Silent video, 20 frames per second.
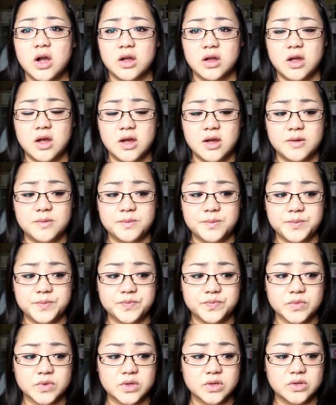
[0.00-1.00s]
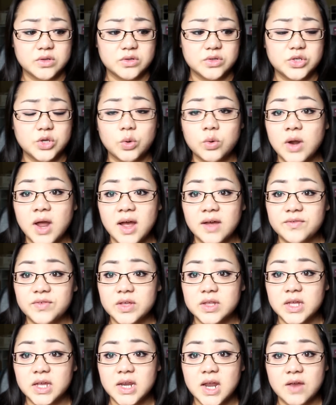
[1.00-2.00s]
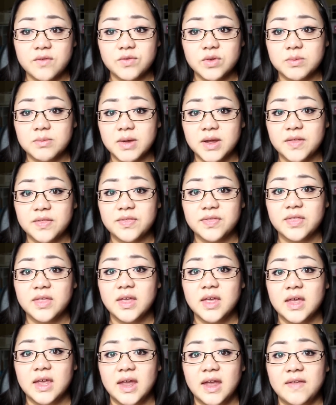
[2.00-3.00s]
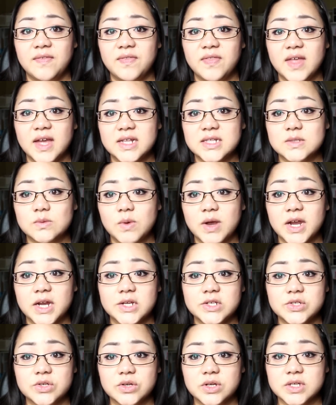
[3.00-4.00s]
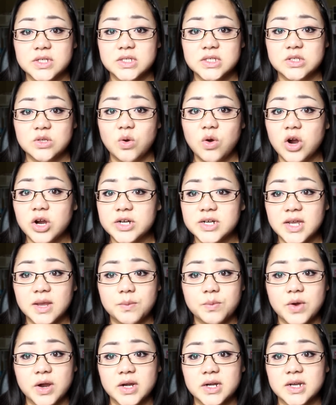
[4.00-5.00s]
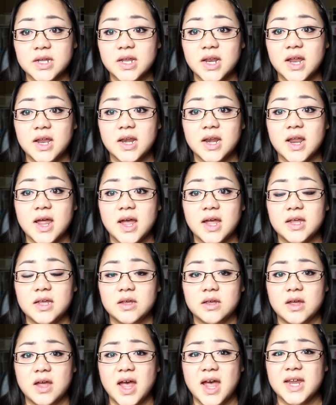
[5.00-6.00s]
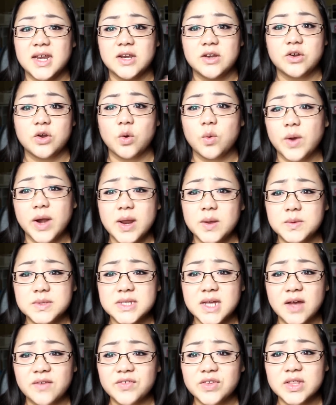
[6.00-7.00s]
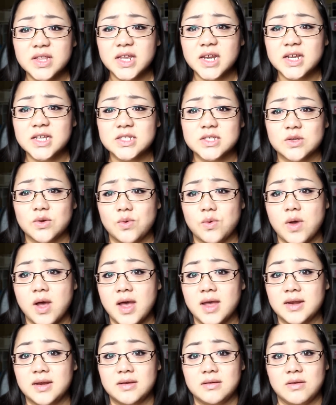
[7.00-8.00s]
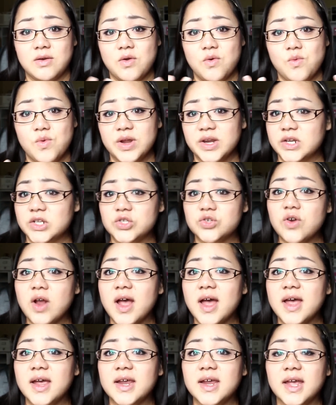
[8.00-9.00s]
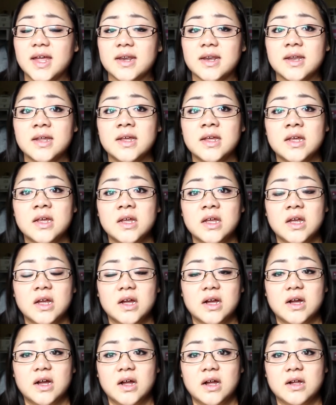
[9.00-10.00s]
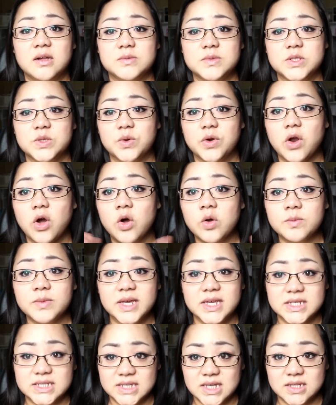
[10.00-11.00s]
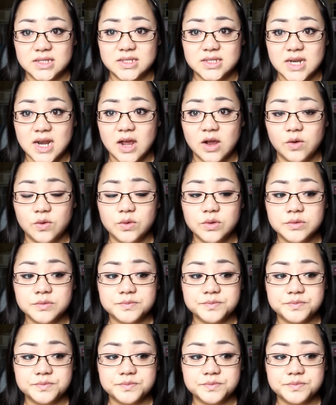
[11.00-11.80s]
don't ovulate every month, and that's why it took us so hard to get pregnant. And I didn't know when I was ovulating, so I didn't know when to try, and so it all makes sense now.